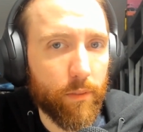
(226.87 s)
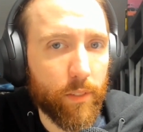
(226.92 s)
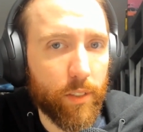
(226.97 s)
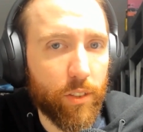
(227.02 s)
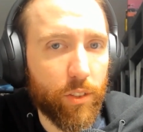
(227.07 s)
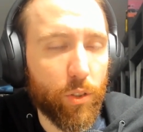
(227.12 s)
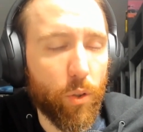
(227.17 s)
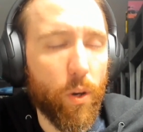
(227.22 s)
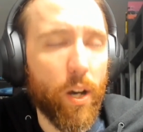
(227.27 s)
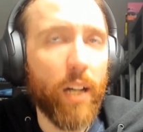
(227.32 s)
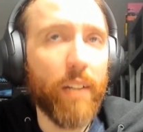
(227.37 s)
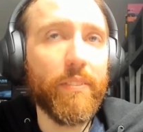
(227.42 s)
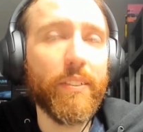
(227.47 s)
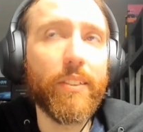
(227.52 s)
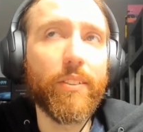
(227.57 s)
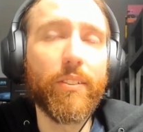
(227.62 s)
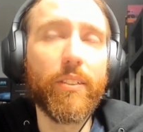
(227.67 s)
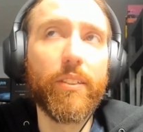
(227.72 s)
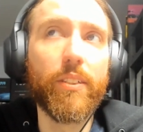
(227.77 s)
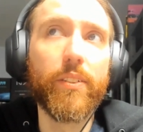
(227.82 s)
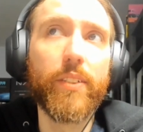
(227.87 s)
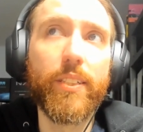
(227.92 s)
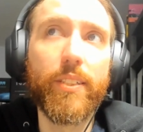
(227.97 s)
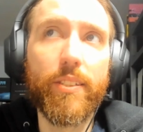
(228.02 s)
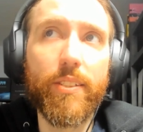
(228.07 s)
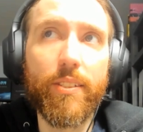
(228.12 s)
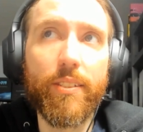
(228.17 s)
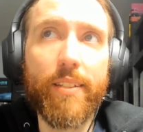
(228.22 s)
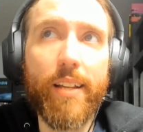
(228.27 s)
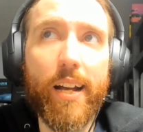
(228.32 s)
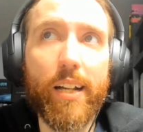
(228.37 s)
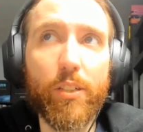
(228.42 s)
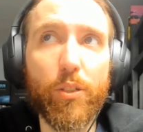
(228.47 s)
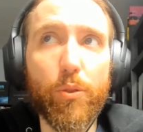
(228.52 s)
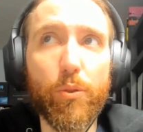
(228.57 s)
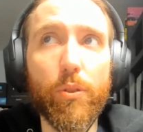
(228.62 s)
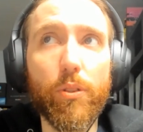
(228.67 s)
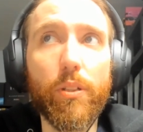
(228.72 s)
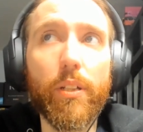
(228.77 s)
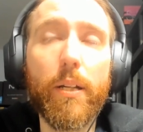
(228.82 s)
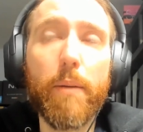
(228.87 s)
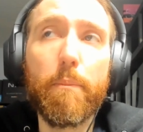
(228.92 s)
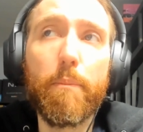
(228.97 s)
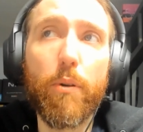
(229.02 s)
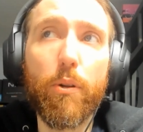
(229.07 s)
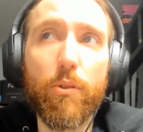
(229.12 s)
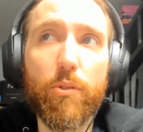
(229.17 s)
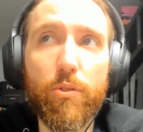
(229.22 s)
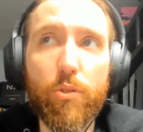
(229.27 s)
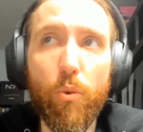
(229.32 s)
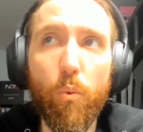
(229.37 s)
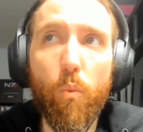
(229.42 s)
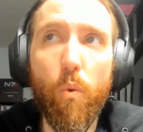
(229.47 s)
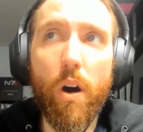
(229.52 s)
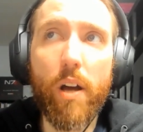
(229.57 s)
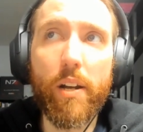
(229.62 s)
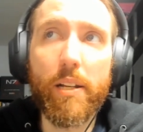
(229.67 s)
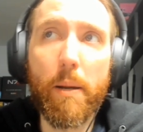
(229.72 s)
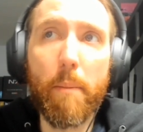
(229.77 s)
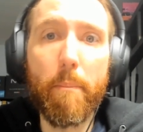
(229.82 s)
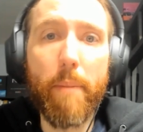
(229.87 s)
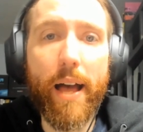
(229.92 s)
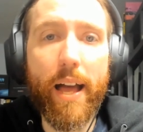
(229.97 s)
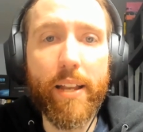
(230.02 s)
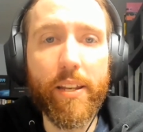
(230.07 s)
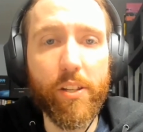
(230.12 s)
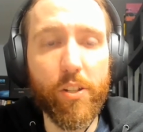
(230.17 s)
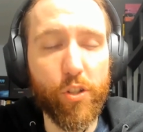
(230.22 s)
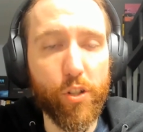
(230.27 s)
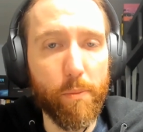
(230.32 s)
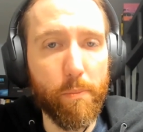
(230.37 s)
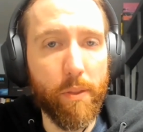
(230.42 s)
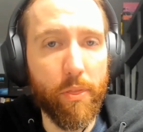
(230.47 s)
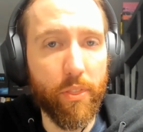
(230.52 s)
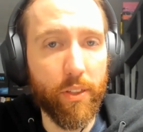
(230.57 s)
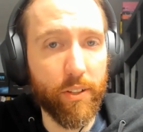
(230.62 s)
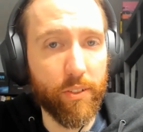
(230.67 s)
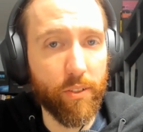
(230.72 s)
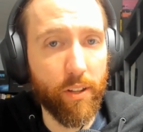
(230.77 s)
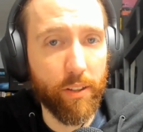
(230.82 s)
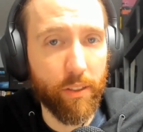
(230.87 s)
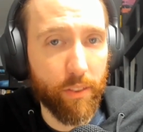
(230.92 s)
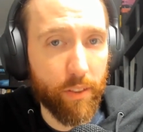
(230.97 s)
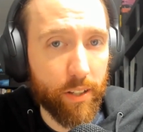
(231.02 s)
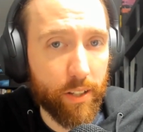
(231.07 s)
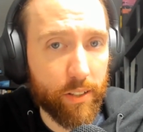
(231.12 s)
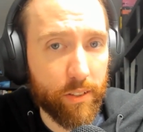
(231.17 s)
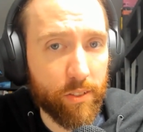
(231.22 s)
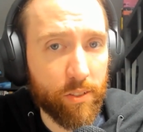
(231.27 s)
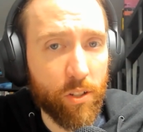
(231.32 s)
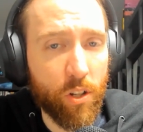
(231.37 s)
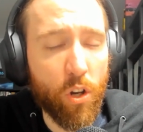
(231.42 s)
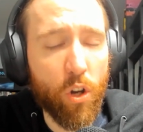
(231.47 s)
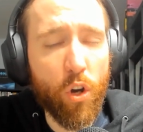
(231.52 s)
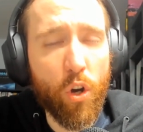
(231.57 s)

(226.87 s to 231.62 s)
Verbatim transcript: So obviously, there is this natural impulse to want companionship and things like this